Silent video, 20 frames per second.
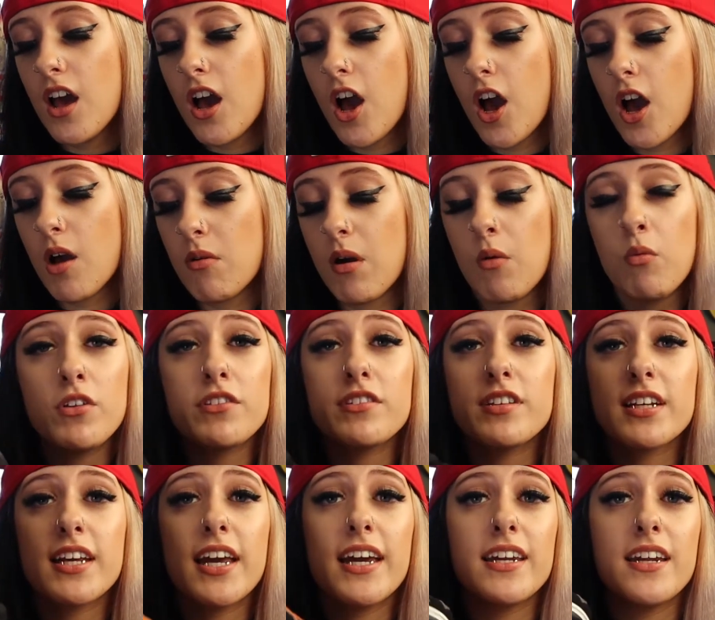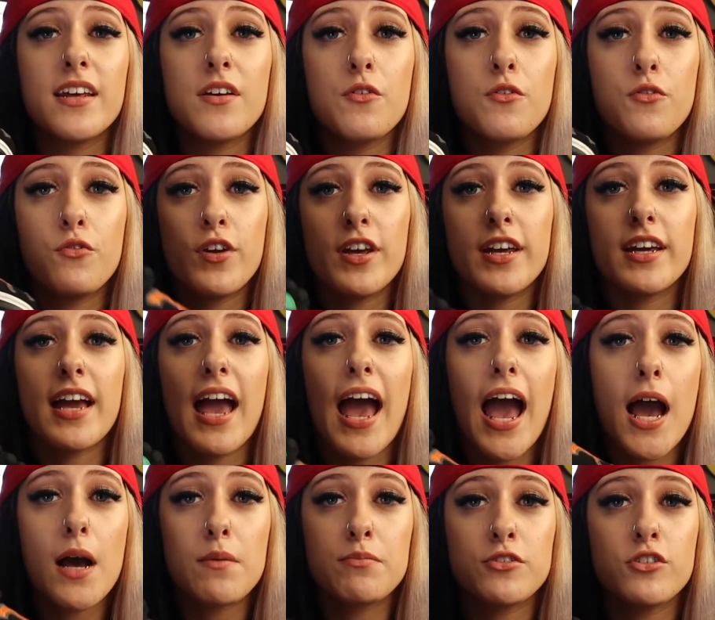And once again, fitting
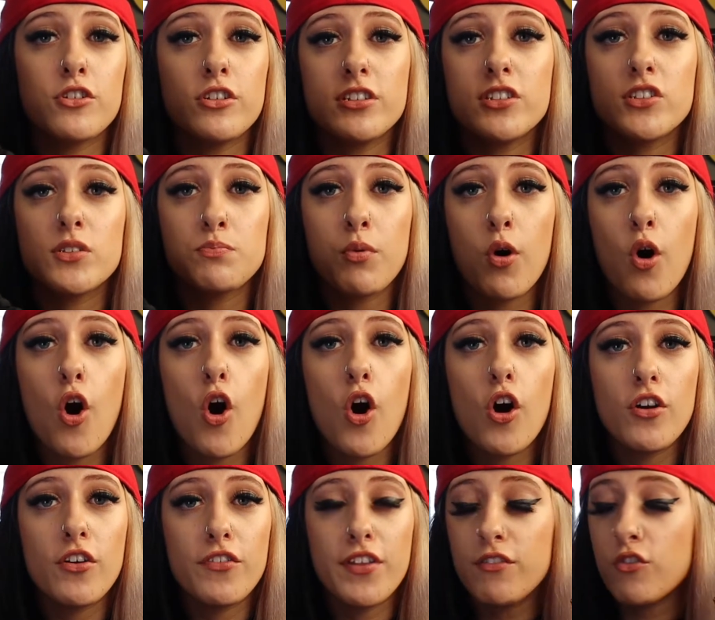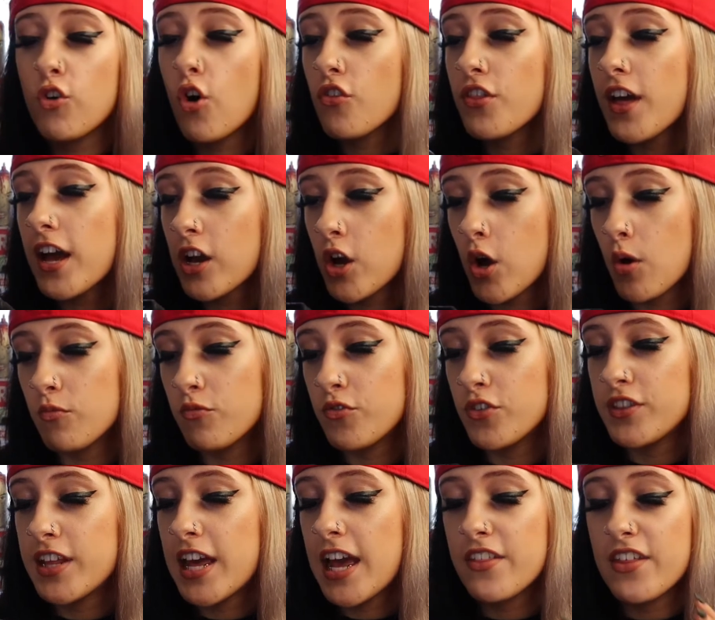absolutely spot on. They've got that comfort
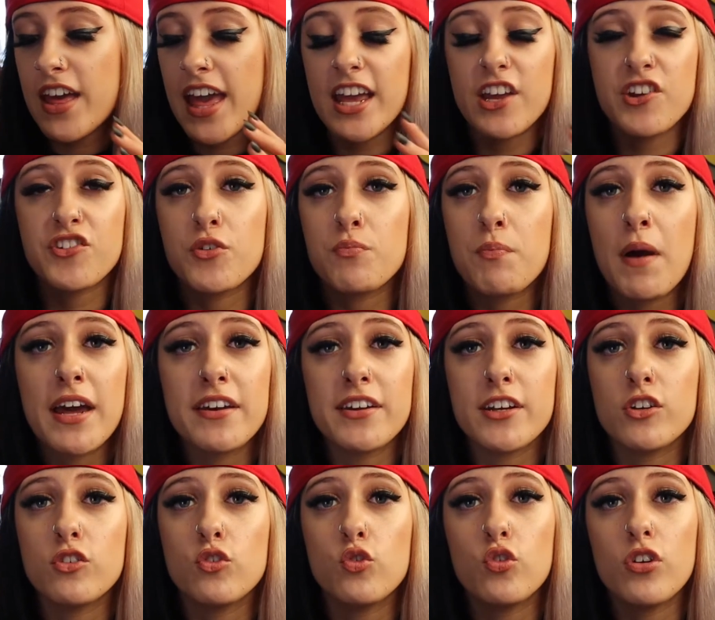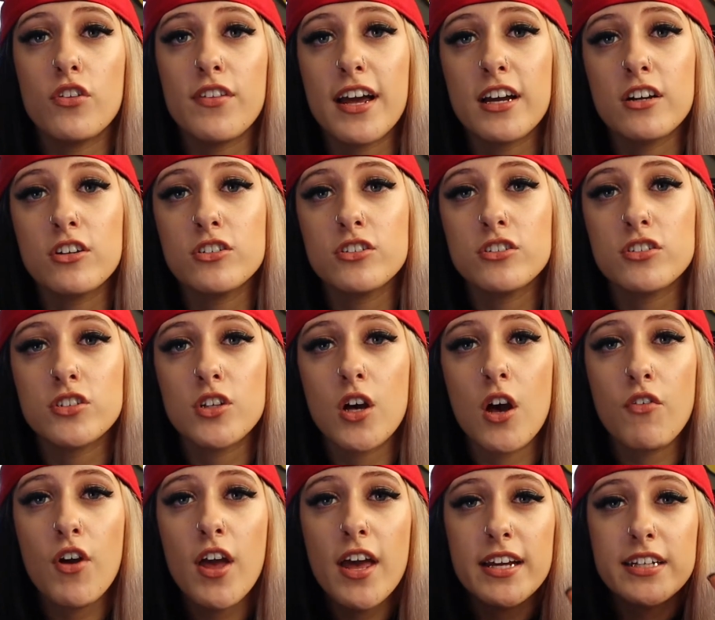there, the extra padding and all of that good stuff.
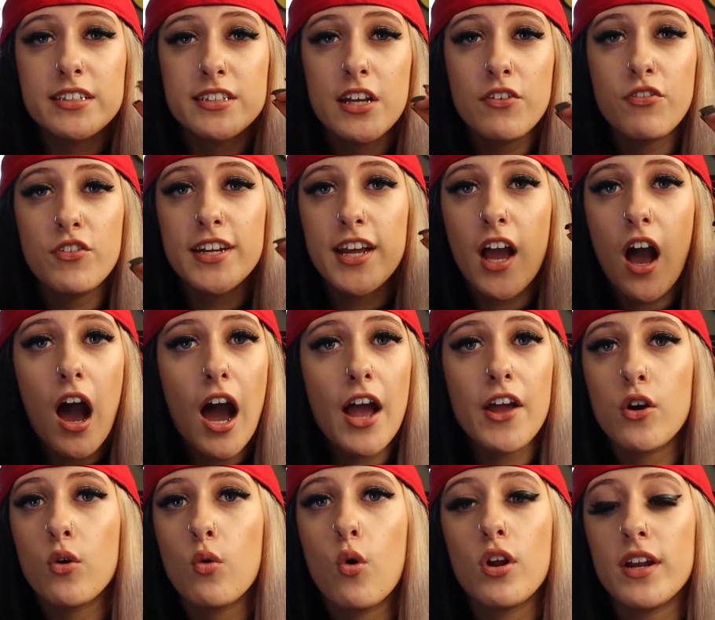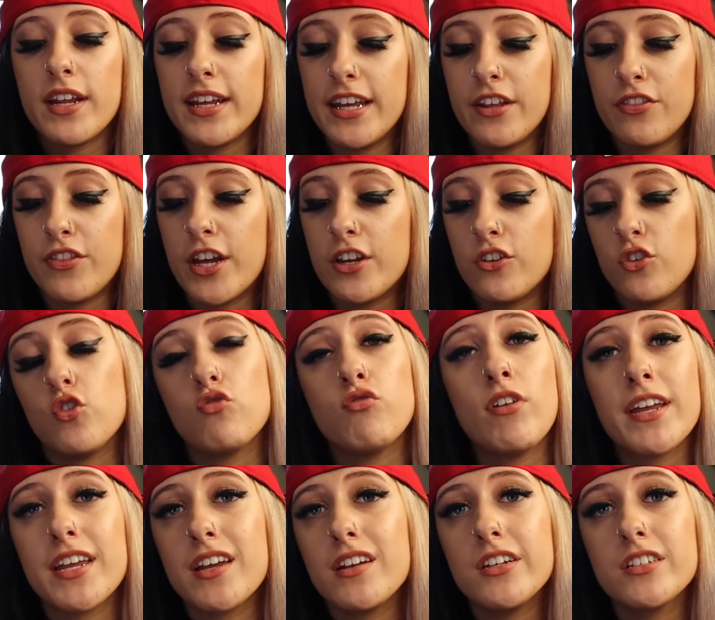Definitely a higher quality than your
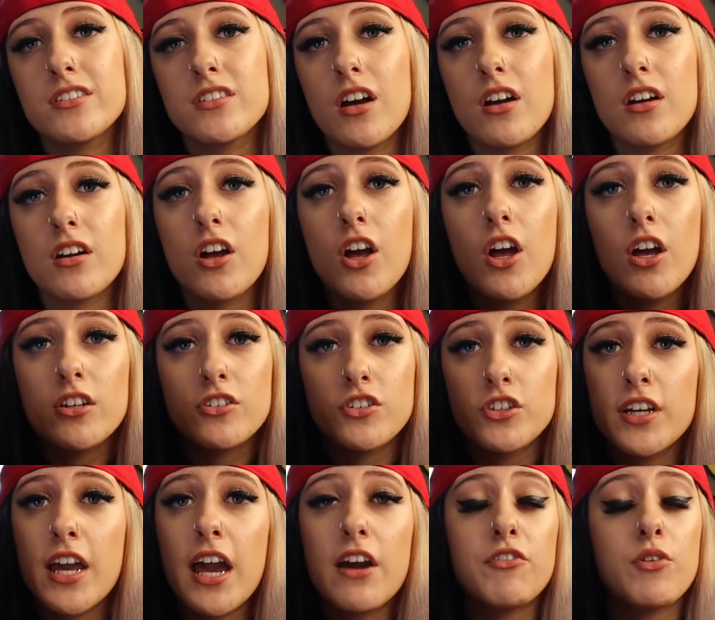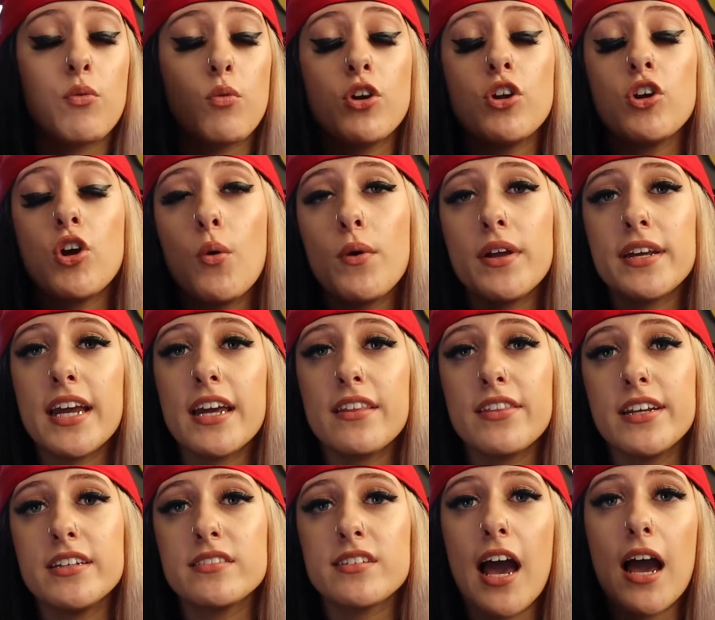regular dunk. So yeah, if you want to go and get
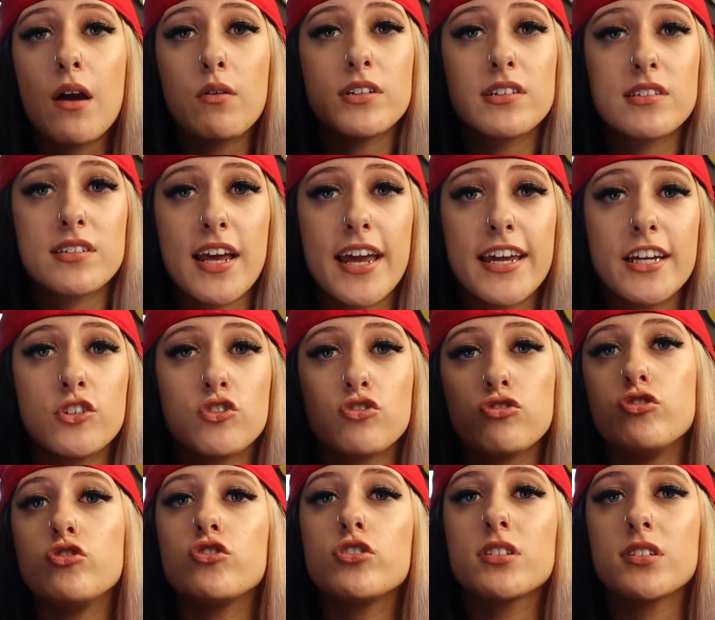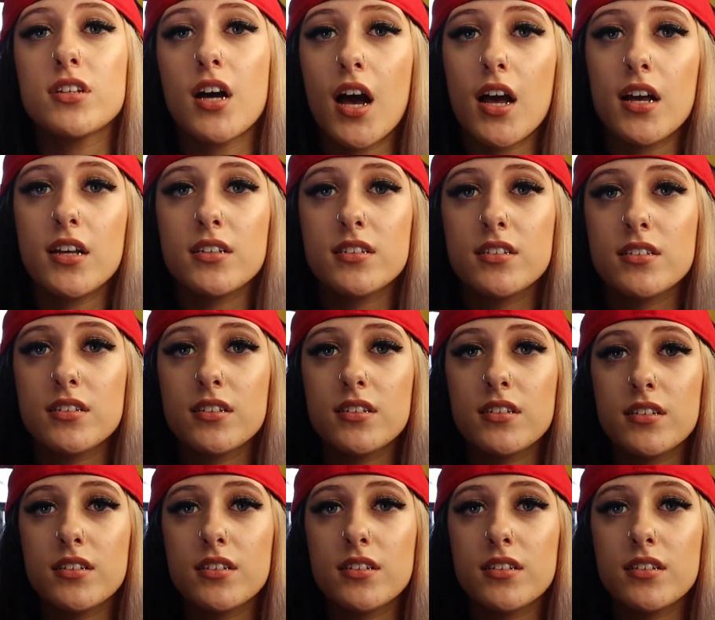these, I would say true to size.